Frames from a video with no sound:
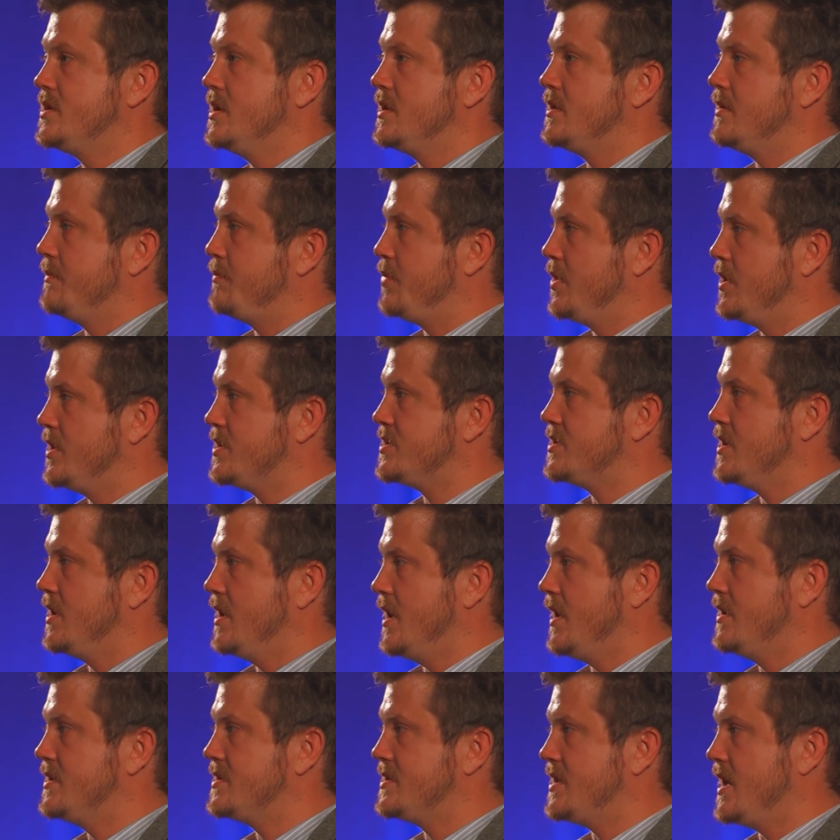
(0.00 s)
that the person on
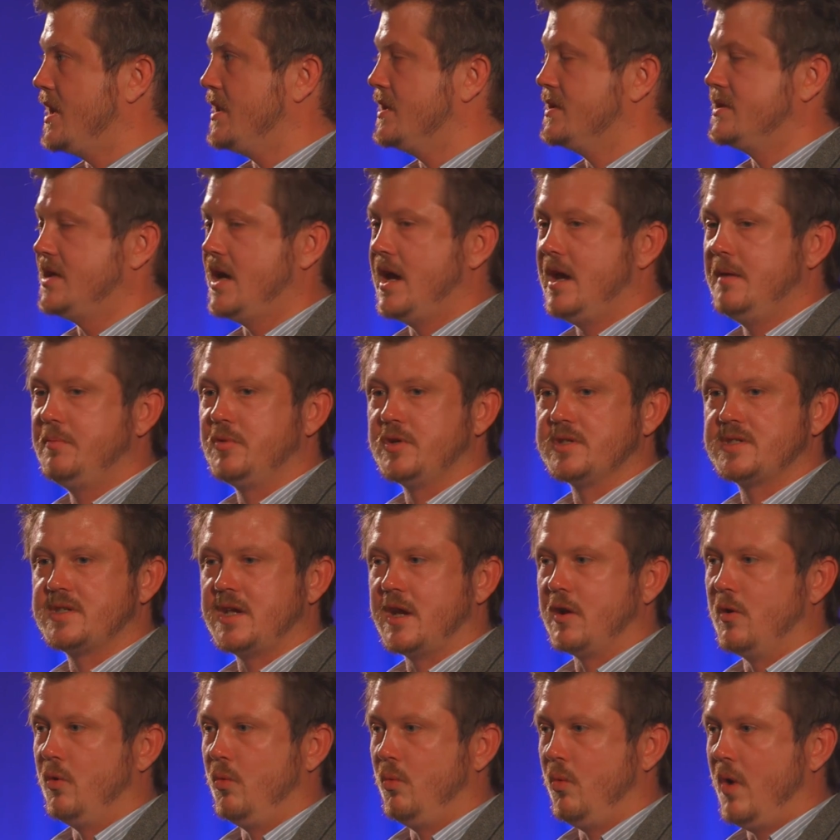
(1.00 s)
the other side of the table is
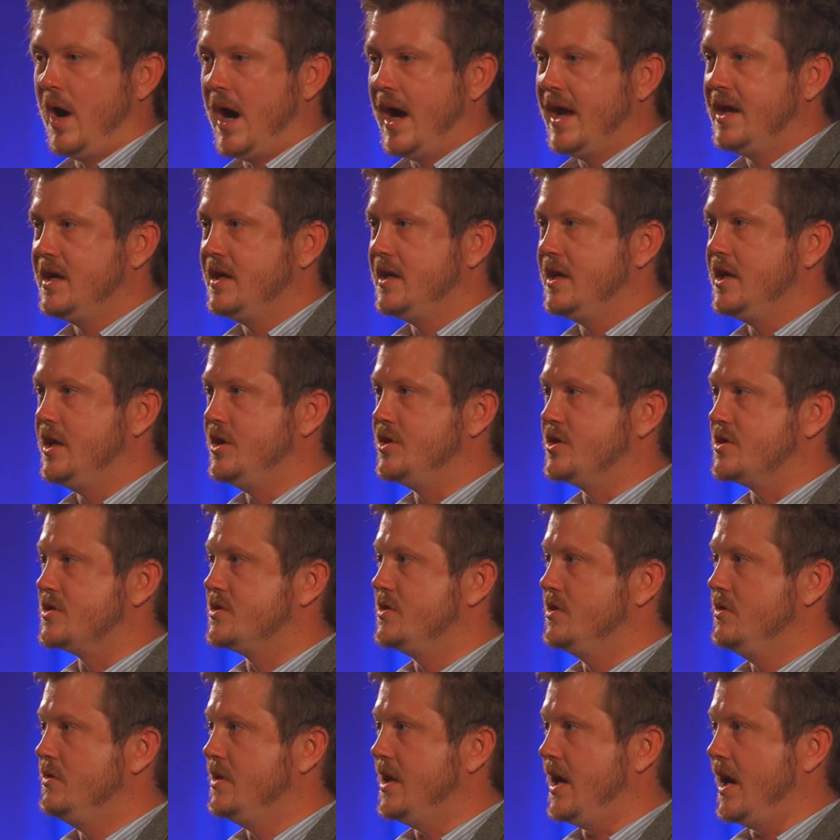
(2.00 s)
saying, why did he just
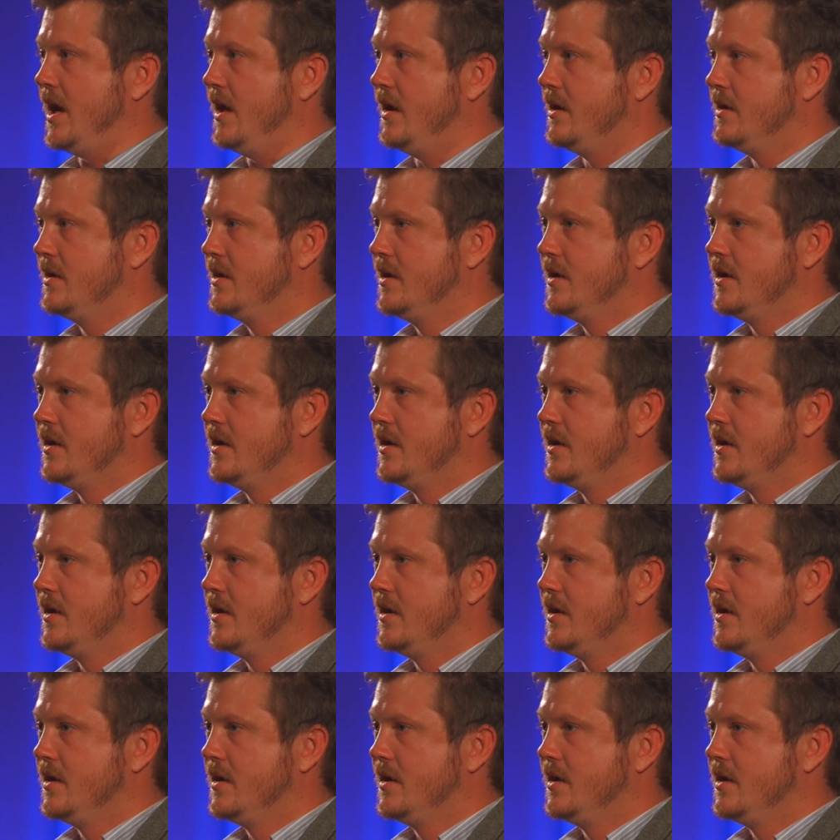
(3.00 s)
do that?